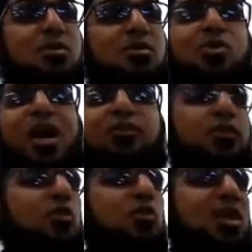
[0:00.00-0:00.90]
You can't
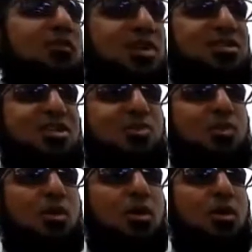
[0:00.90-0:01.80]
follow that verse
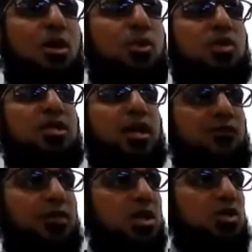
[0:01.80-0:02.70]
anymore because that
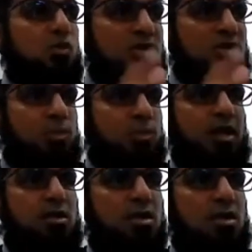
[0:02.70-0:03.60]
verse was
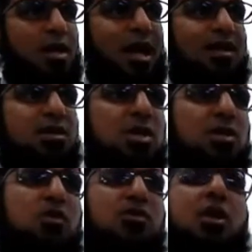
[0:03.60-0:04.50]
meant as a
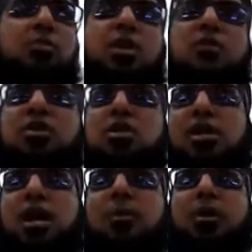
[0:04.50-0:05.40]
means of tarbiyah for the
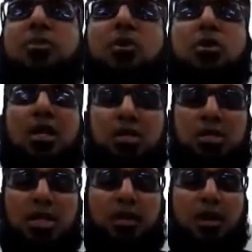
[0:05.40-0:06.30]
Sahaba. Because
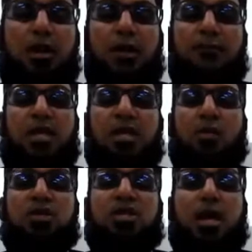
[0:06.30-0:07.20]
understand that there
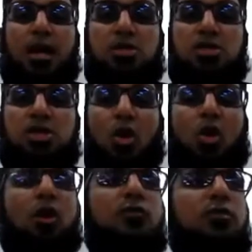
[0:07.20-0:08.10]
was a culture
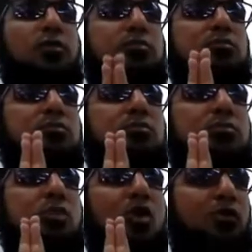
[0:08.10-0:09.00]
of,
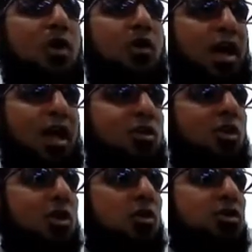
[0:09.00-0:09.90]
of, of
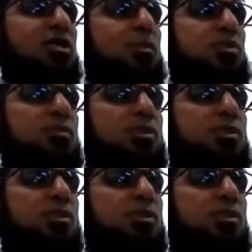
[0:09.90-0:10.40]
alcohol consumption.